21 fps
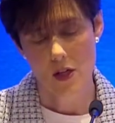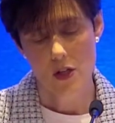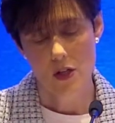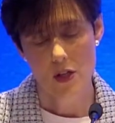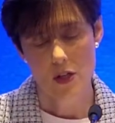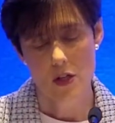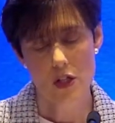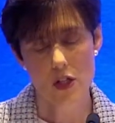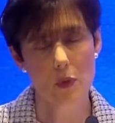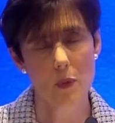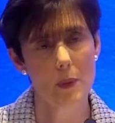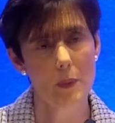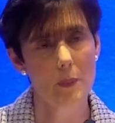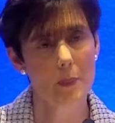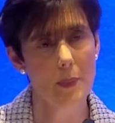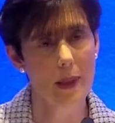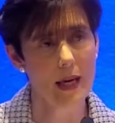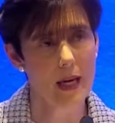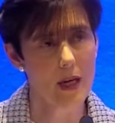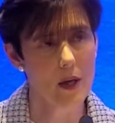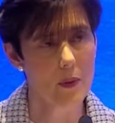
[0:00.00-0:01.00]
to
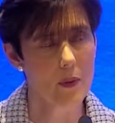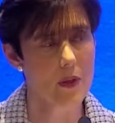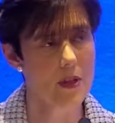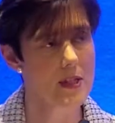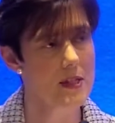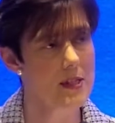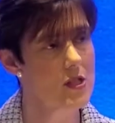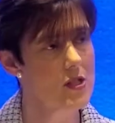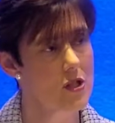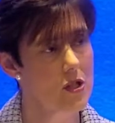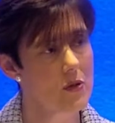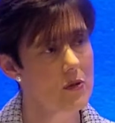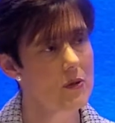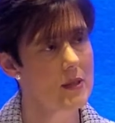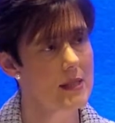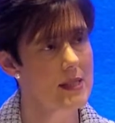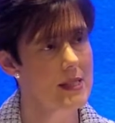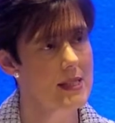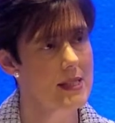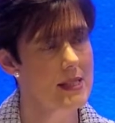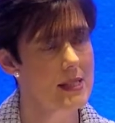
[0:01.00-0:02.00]
empower
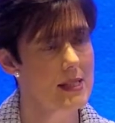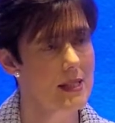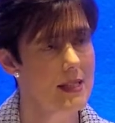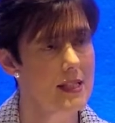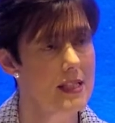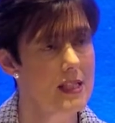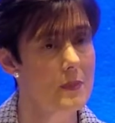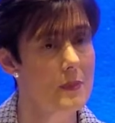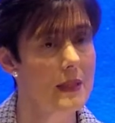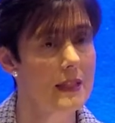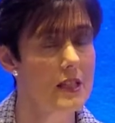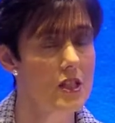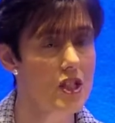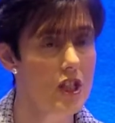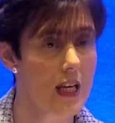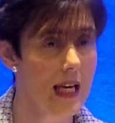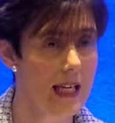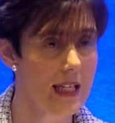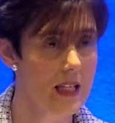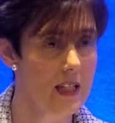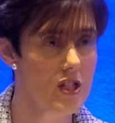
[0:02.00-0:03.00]
students to meet the
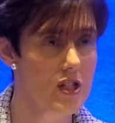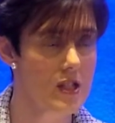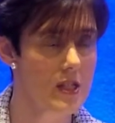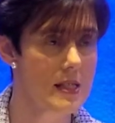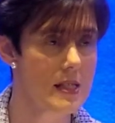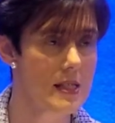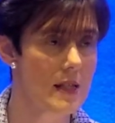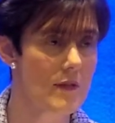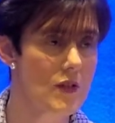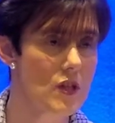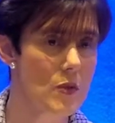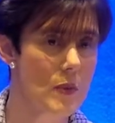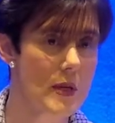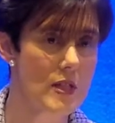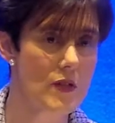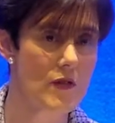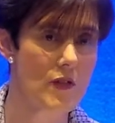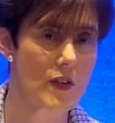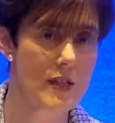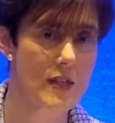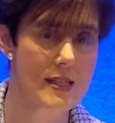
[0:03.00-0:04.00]
challenges of the
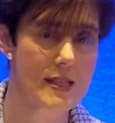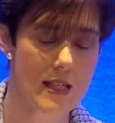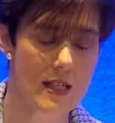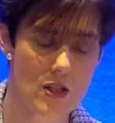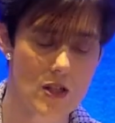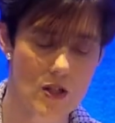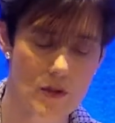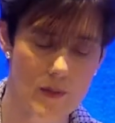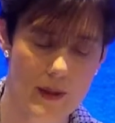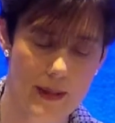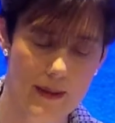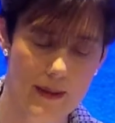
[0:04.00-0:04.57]
21st century,